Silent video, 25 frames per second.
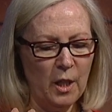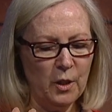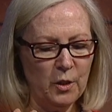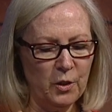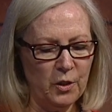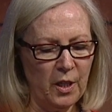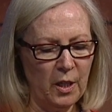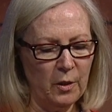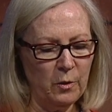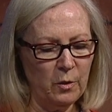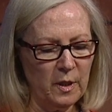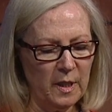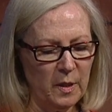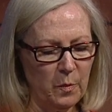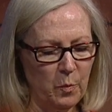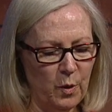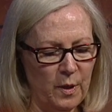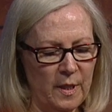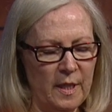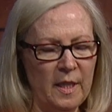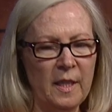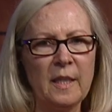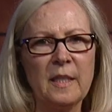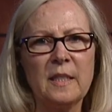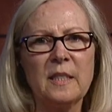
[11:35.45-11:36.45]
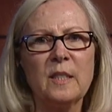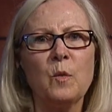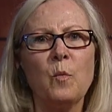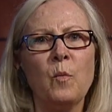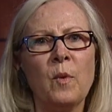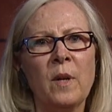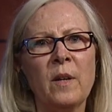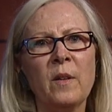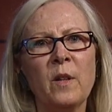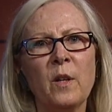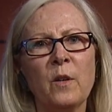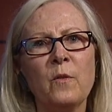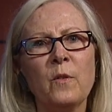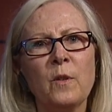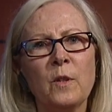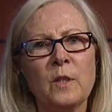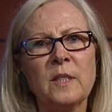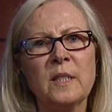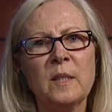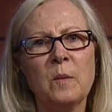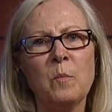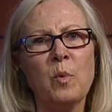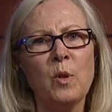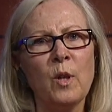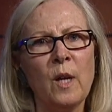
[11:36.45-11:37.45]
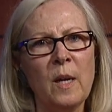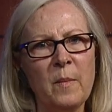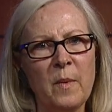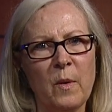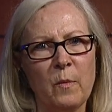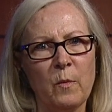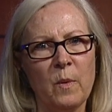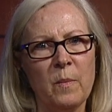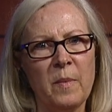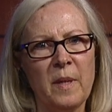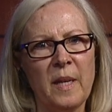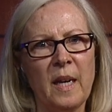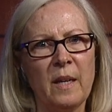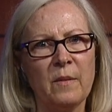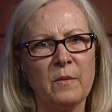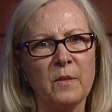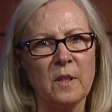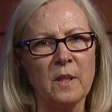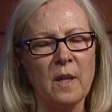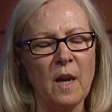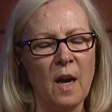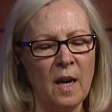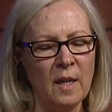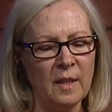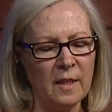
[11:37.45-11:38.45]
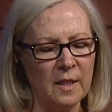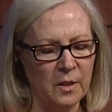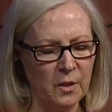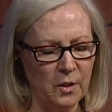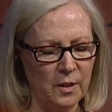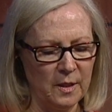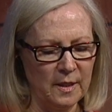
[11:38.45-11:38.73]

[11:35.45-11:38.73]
generally predicts where their first employment will be after college.